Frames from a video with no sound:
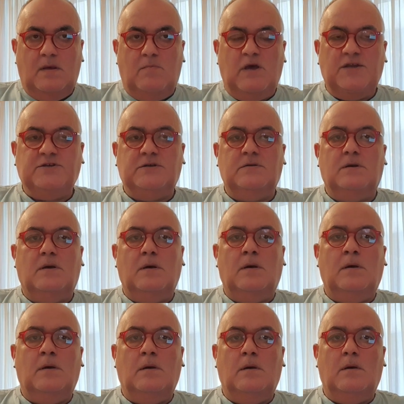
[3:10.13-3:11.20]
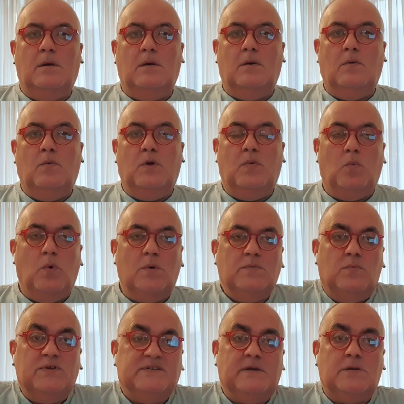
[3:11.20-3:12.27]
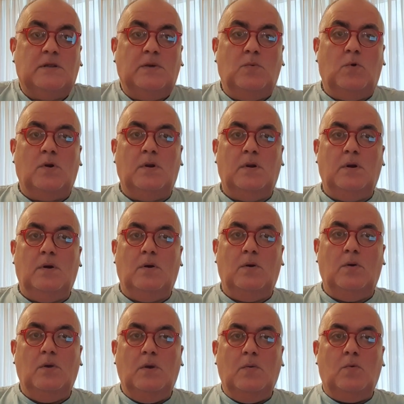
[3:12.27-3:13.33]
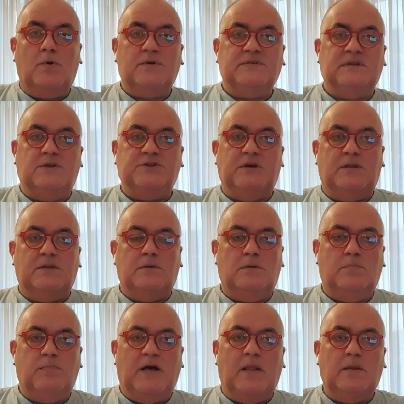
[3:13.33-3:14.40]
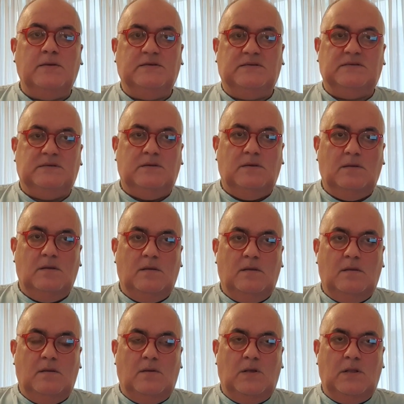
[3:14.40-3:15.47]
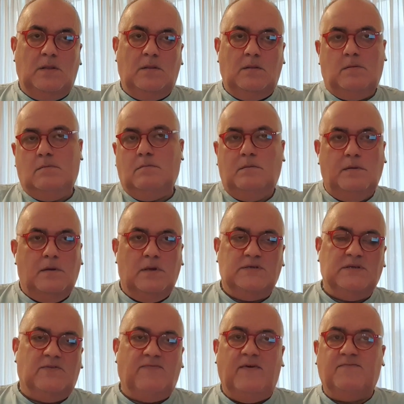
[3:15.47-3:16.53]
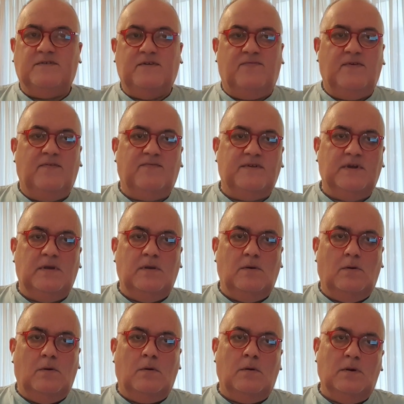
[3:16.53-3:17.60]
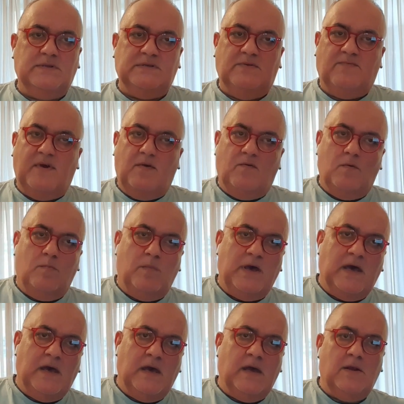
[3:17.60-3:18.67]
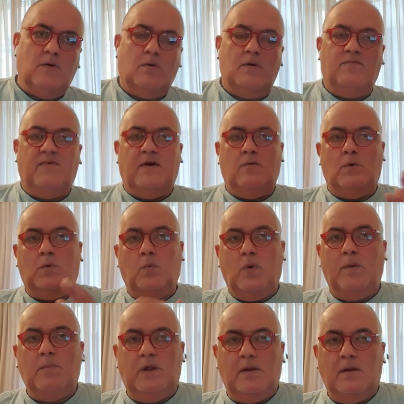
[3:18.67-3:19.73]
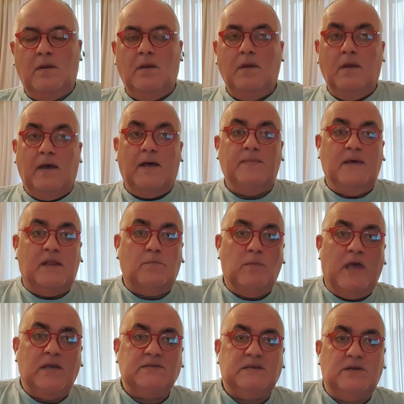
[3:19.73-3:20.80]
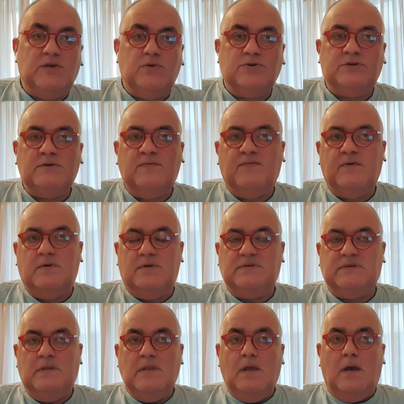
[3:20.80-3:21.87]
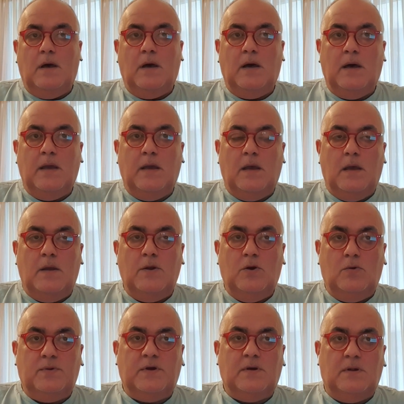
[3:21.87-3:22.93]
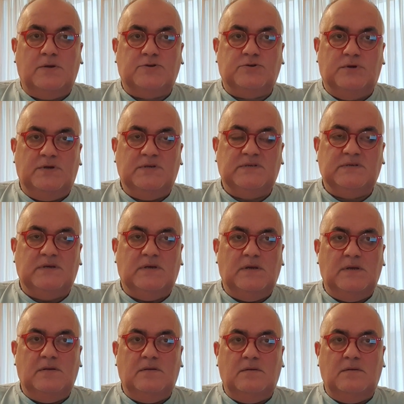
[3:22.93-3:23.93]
Imagine, we certainly want to know what is the gender balance. Well, is it 50-50, or it's in favor of men or in favor of women? And that makes a huge difference. I know the countries,